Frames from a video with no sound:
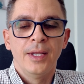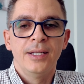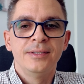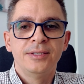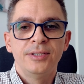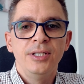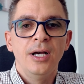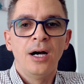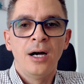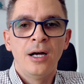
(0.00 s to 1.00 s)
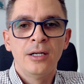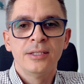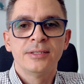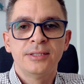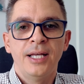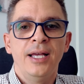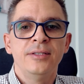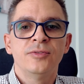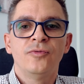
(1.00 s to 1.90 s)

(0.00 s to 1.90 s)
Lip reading: And CR stands